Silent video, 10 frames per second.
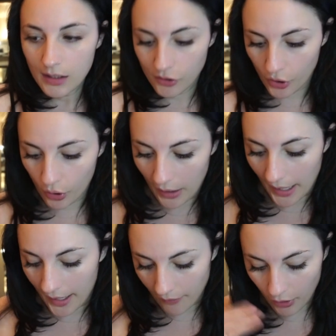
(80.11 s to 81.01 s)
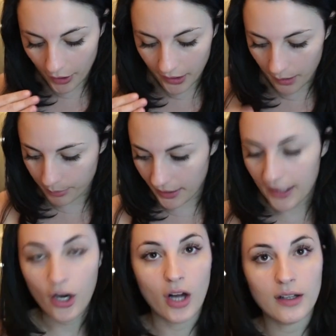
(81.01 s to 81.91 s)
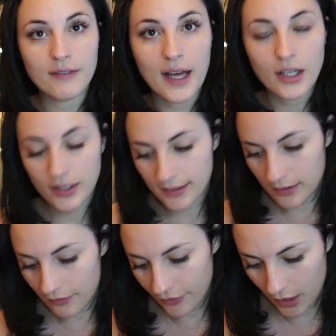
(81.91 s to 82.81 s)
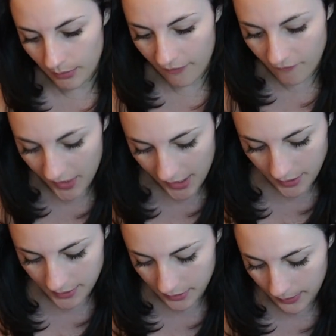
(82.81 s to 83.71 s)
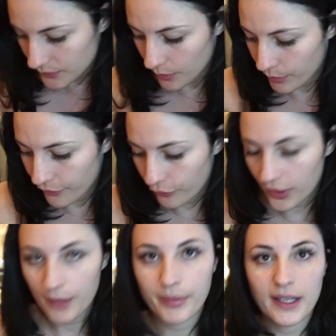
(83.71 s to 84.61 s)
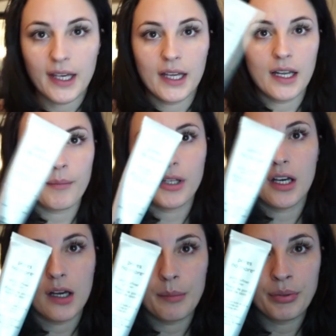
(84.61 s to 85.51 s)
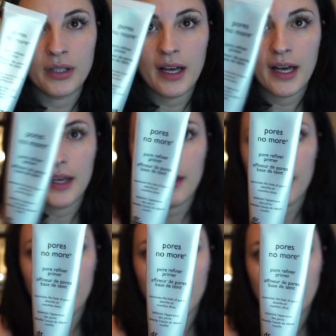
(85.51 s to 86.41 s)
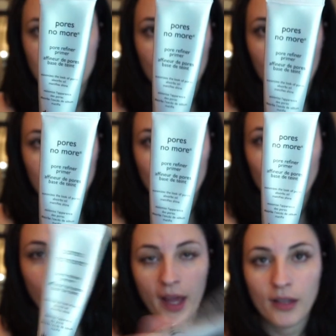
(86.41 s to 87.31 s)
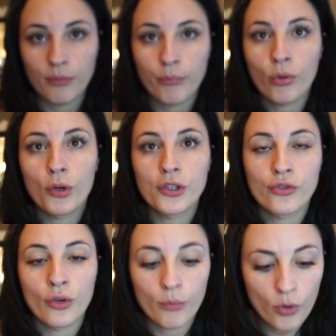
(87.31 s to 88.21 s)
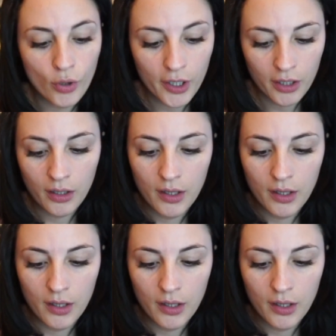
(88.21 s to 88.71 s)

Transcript: So I have already applied all of that good stuff on my face. Before I begin, I'm gonna apply this Dr. Brandt Pores No More.